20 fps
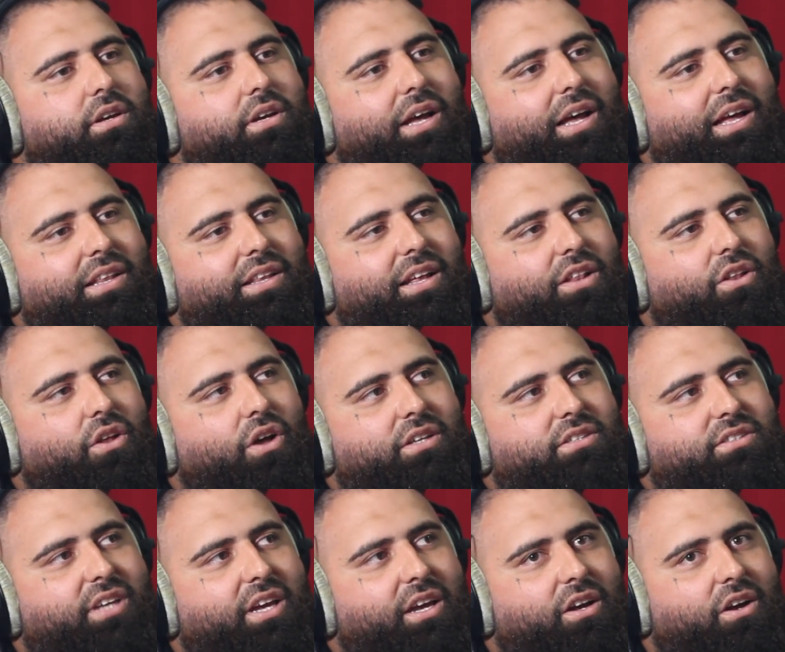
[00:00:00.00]
And they're like
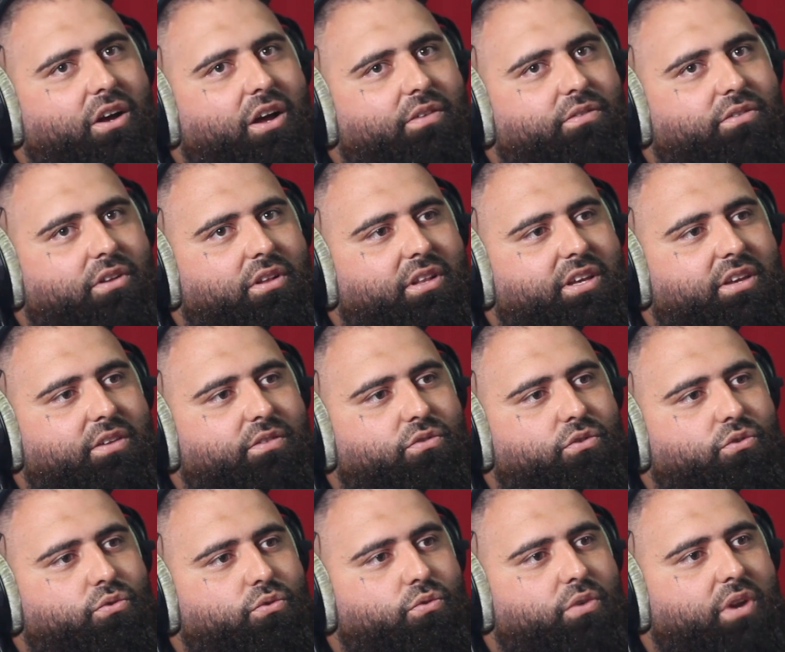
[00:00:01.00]
saying I have to leave
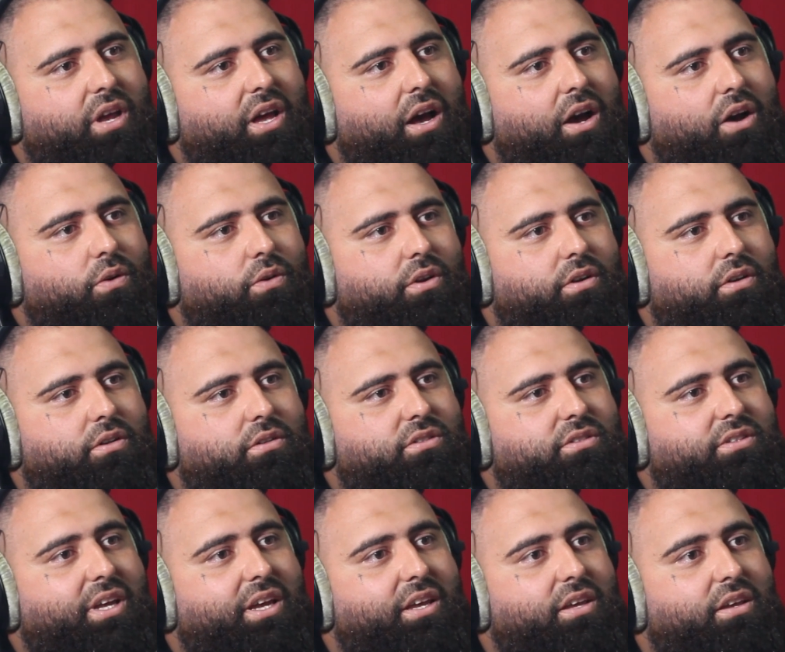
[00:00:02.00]
school now and
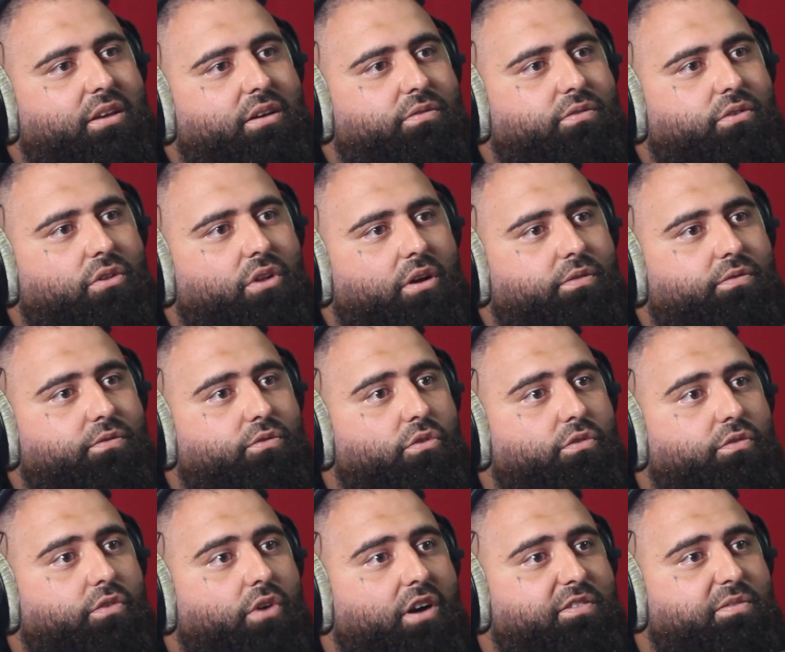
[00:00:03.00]
stay here for like 4 or
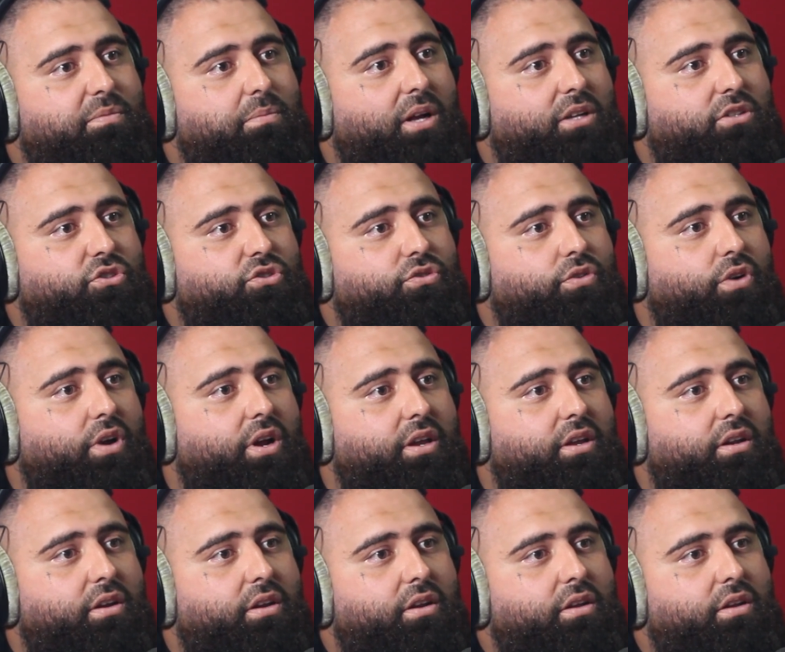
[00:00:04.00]
5 months straight.
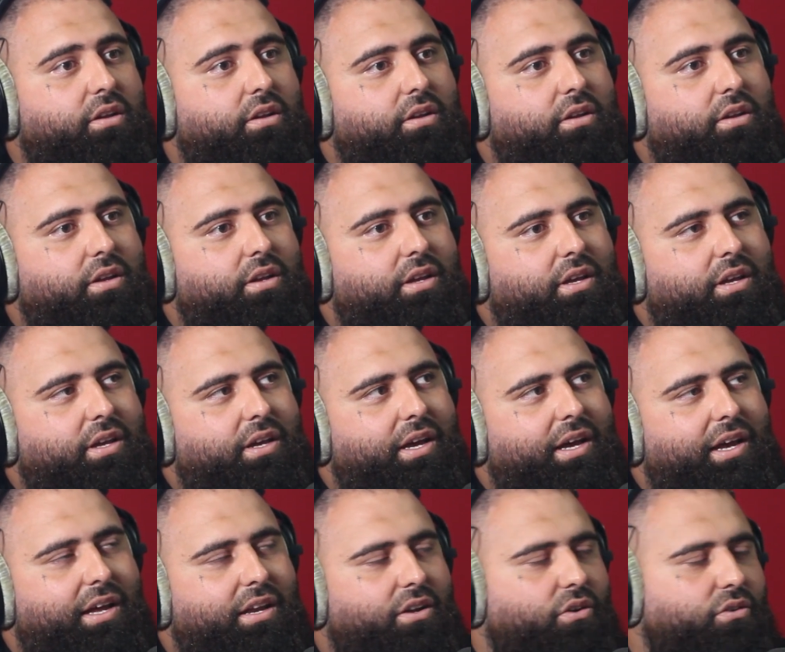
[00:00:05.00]

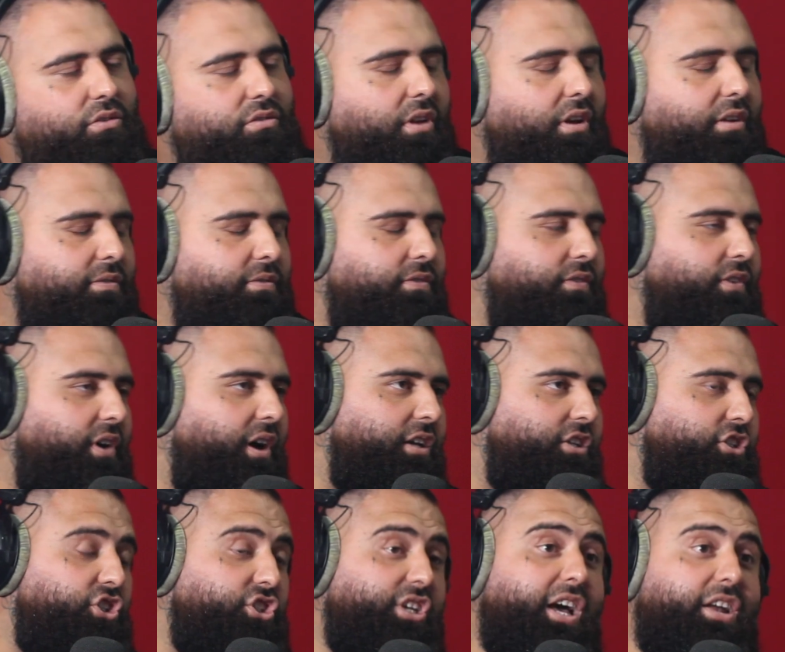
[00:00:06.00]
And I was like, fuck, it
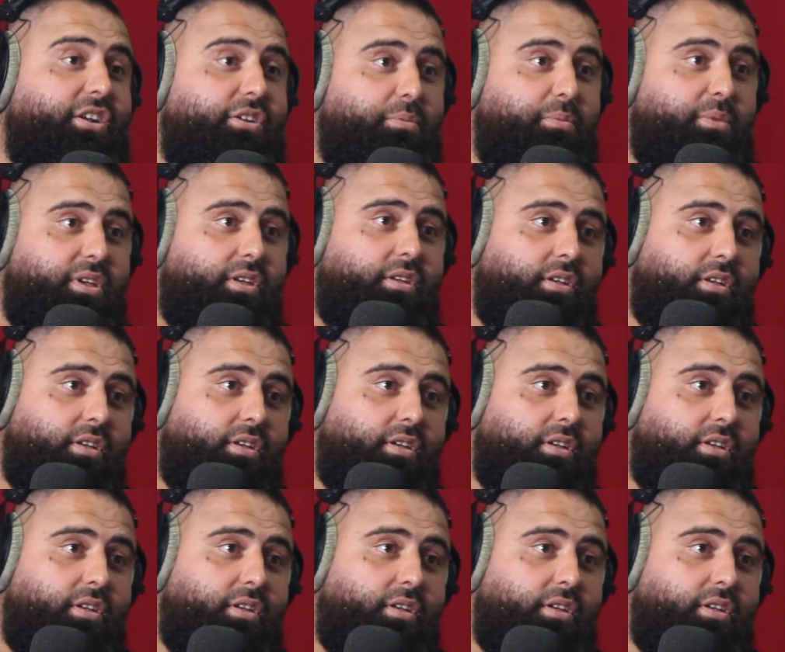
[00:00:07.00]
shattered me.